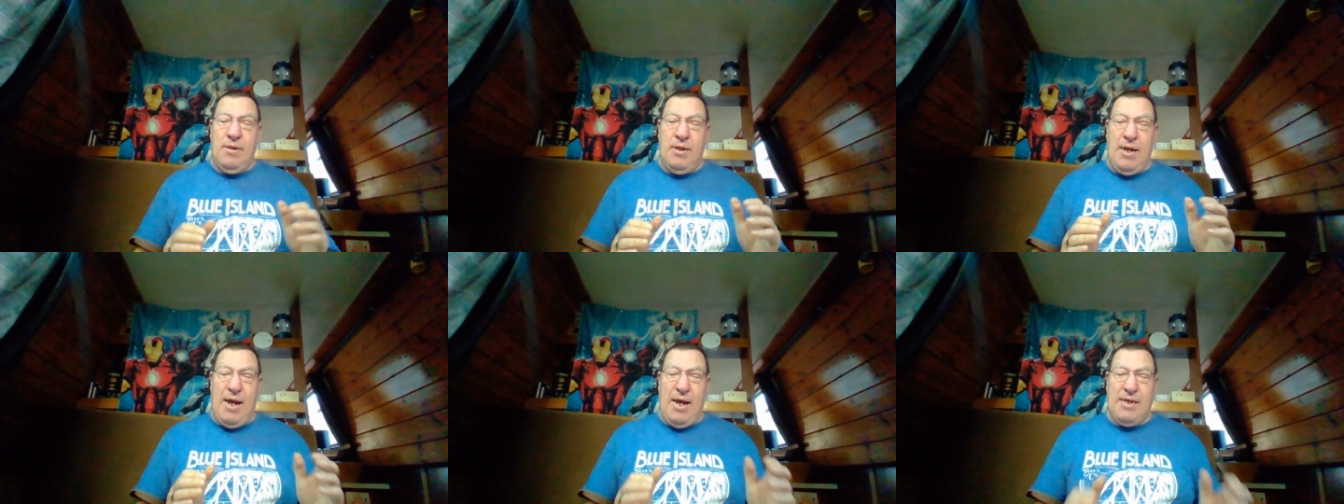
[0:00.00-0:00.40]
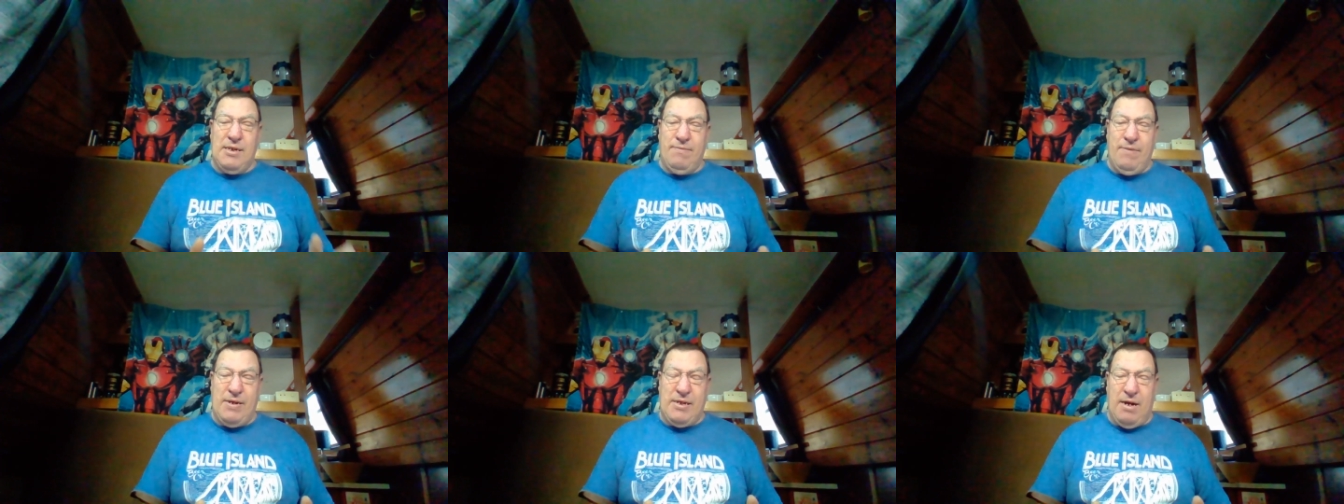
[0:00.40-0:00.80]
The
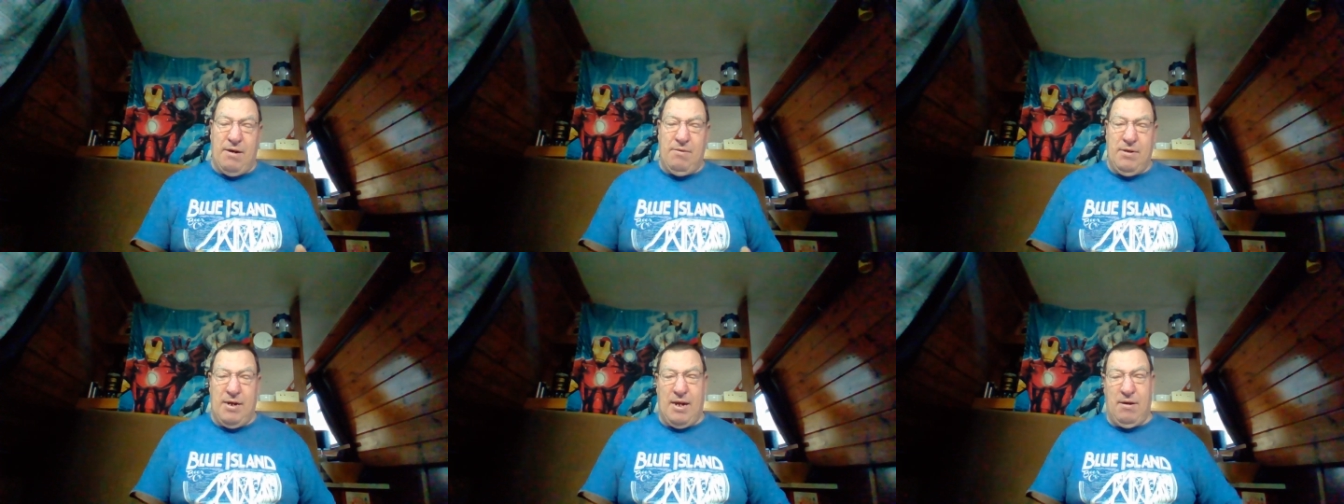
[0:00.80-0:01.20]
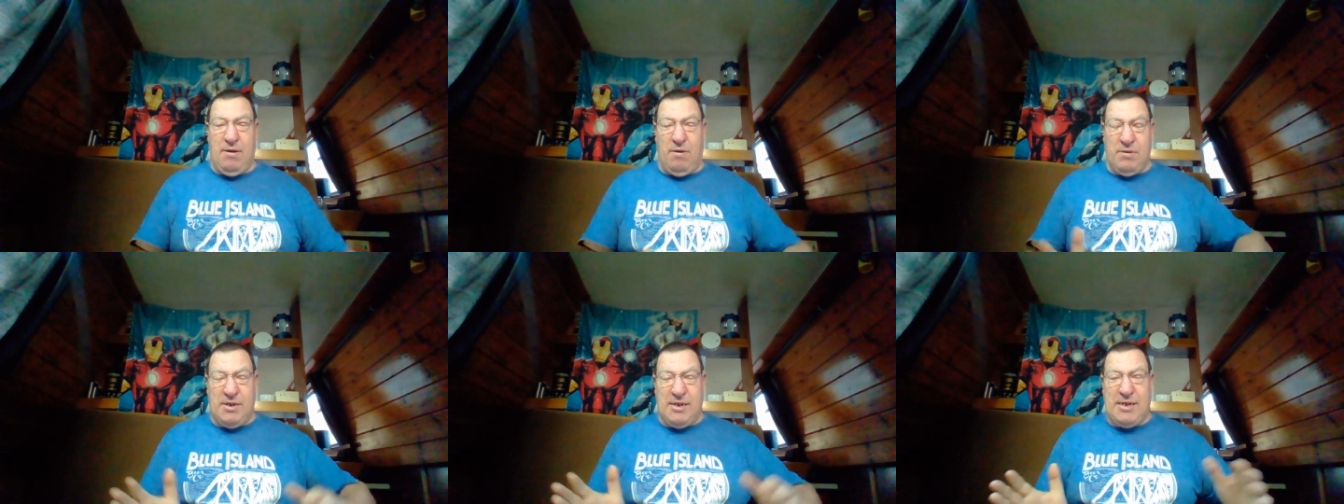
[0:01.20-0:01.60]
last video
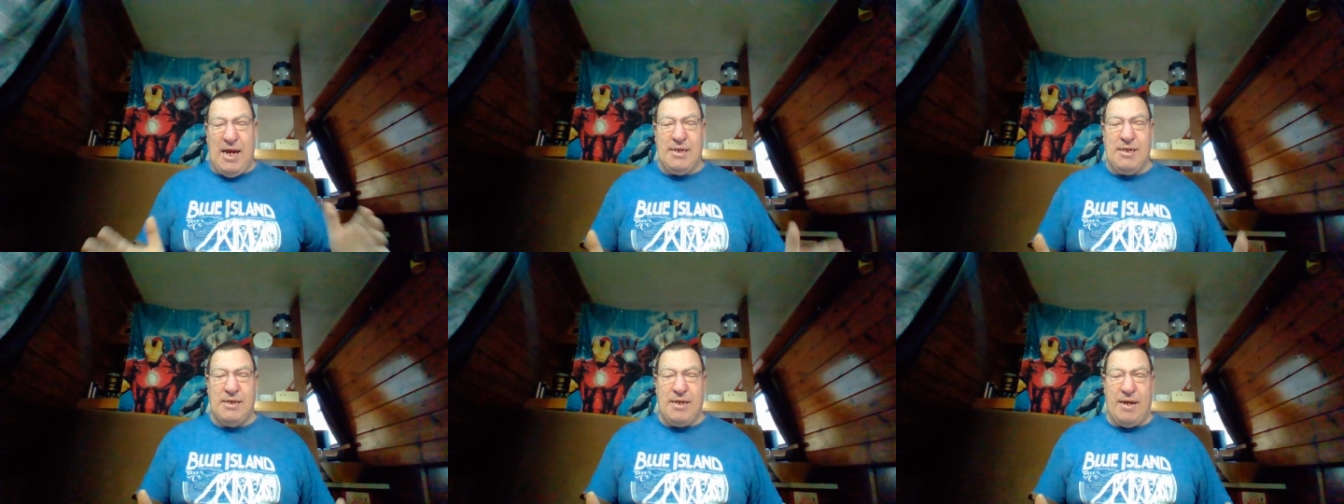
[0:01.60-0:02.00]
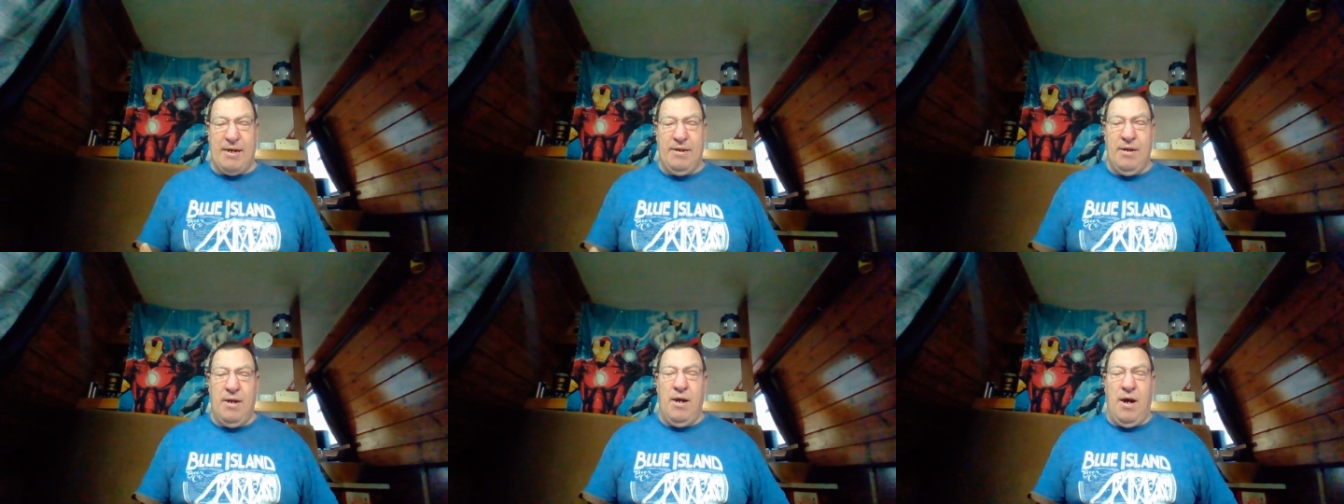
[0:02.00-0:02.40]
on
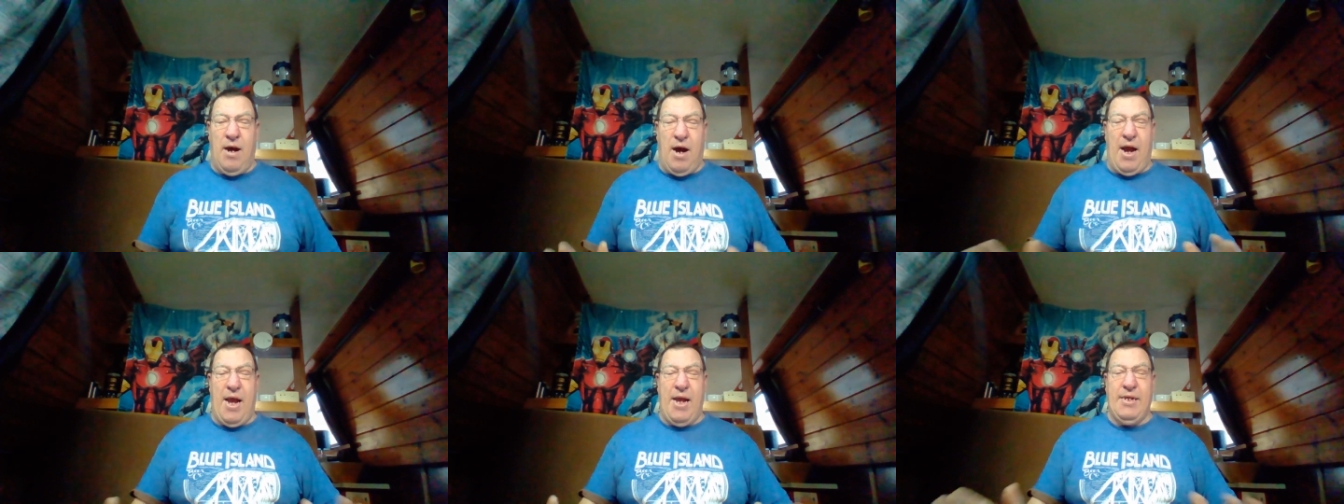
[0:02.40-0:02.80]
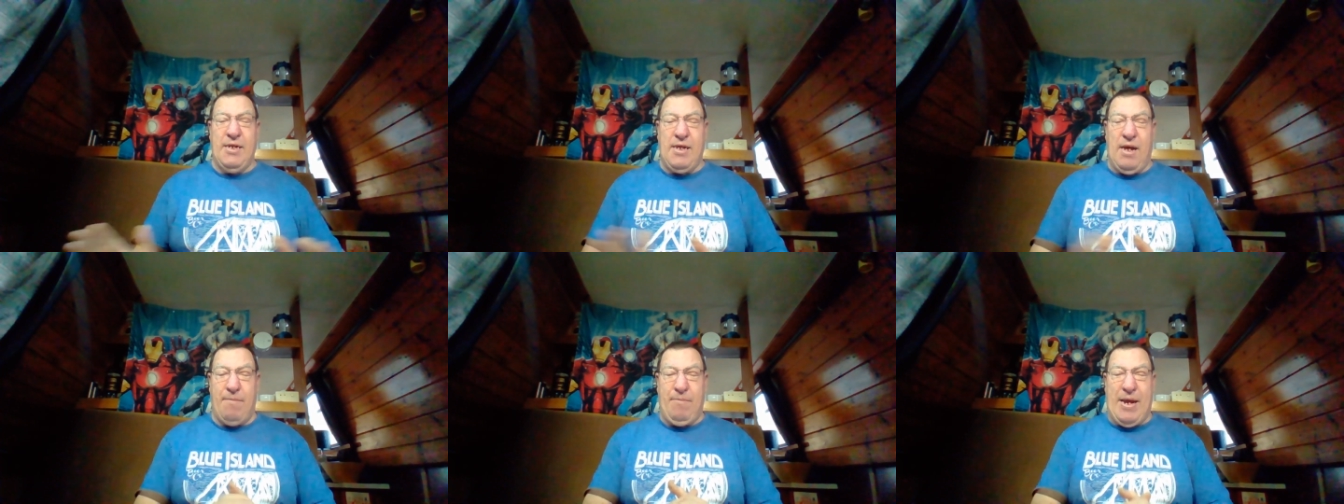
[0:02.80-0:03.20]
Saturday, I
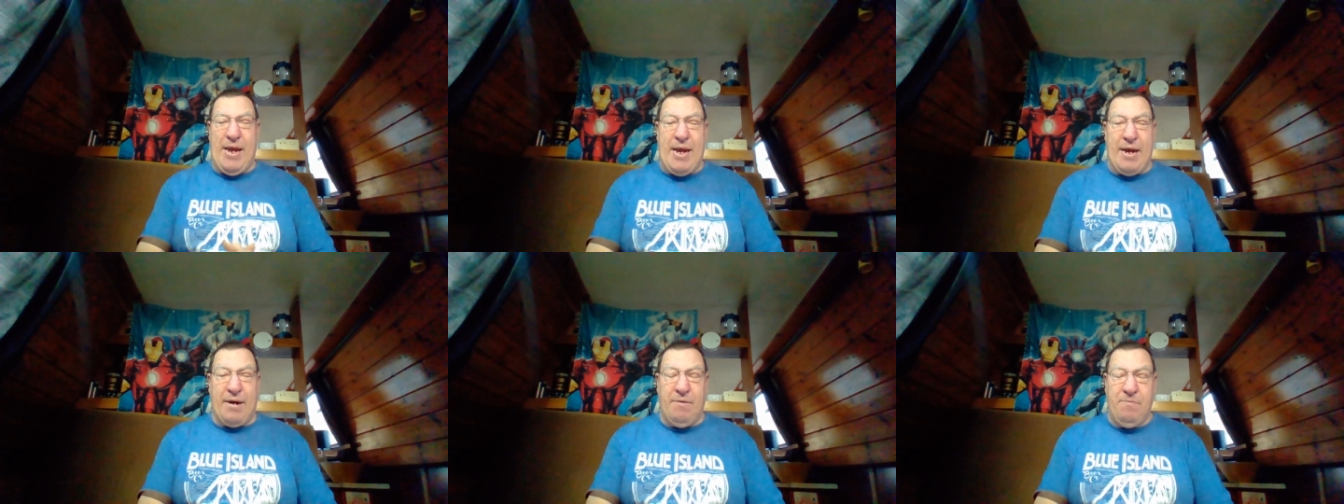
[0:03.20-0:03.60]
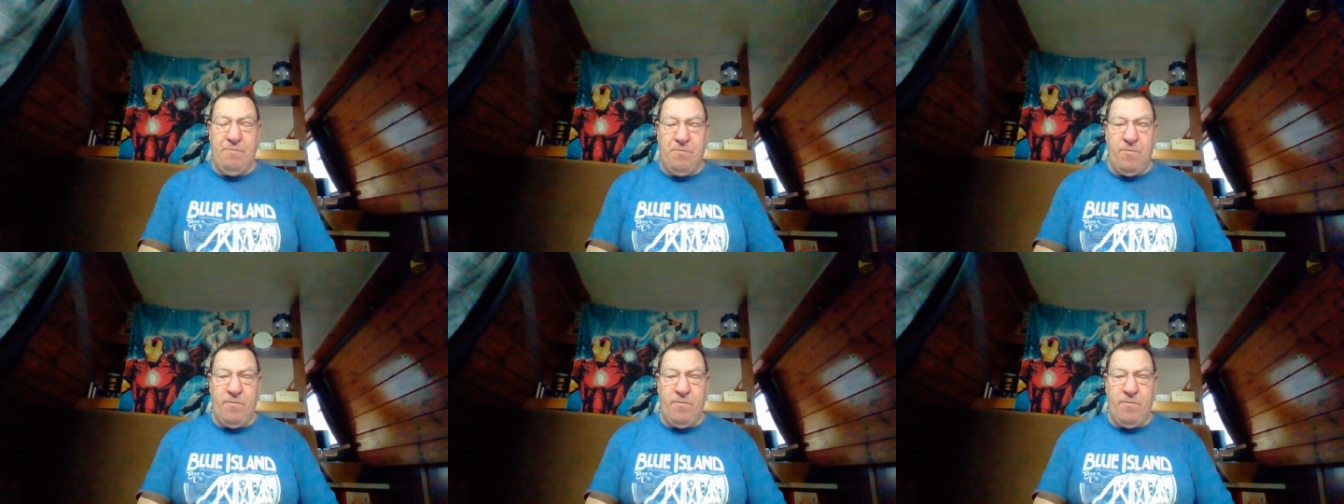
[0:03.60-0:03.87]
ended up here